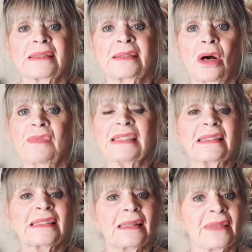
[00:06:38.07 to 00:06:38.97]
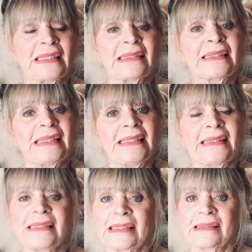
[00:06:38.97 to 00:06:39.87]
So this is this is
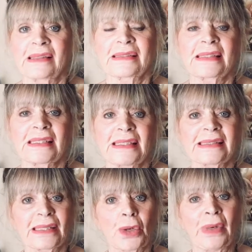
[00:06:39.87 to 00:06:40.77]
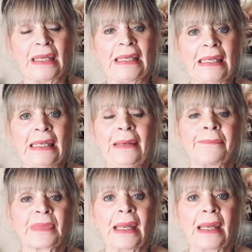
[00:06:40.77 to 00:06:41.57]
easy. Just, this is just a quickie,